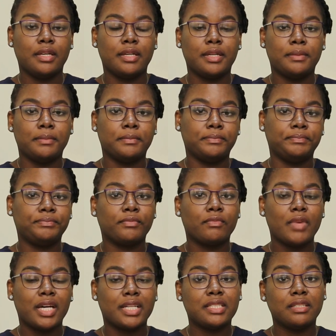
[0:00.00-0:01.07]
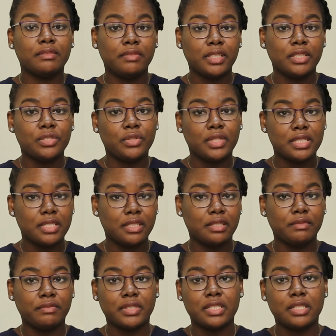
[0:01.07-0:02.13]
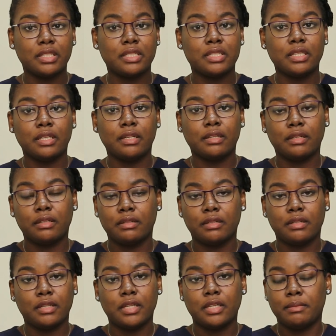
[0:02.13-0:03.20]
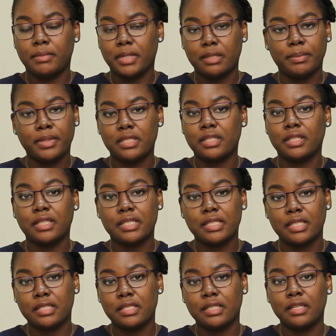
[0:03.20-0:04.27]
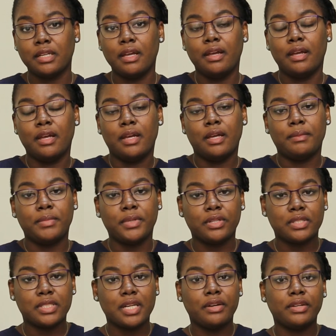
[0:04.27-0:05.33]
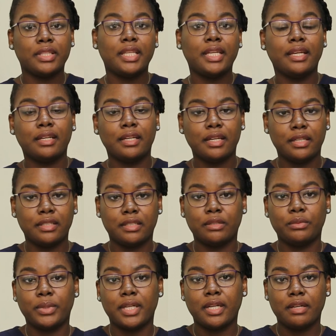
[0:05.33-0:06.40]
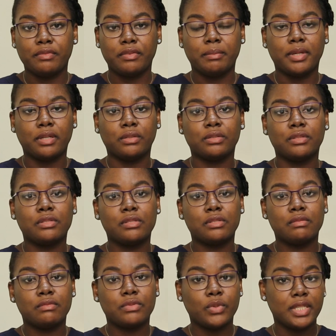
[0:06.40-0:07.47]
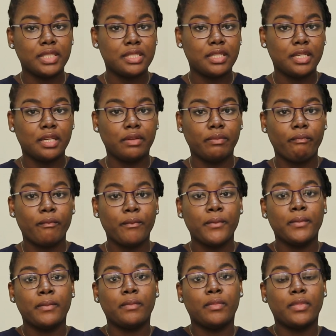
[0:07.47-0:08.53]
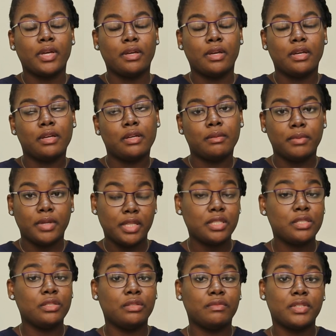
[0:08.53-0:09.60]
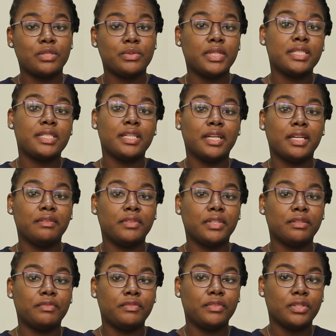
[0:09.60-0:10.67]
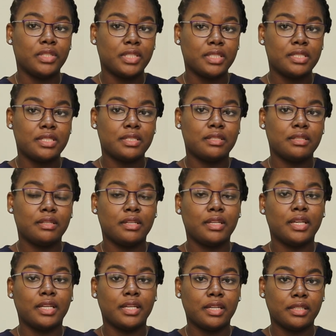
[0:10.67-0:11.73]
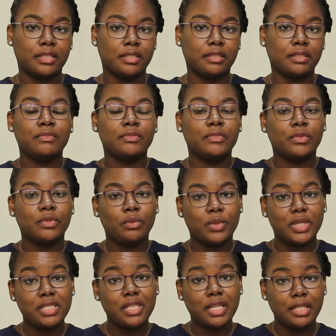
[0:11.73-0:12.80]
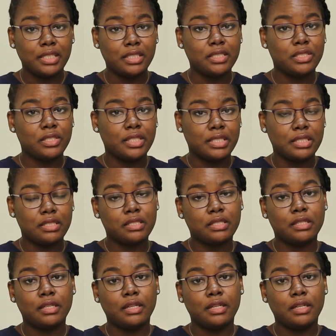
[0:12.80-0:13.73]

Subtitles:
actively treating infertility in my particular center, because currently in Ghana we have about a little over 20 IVF units in Ghana. One challenge is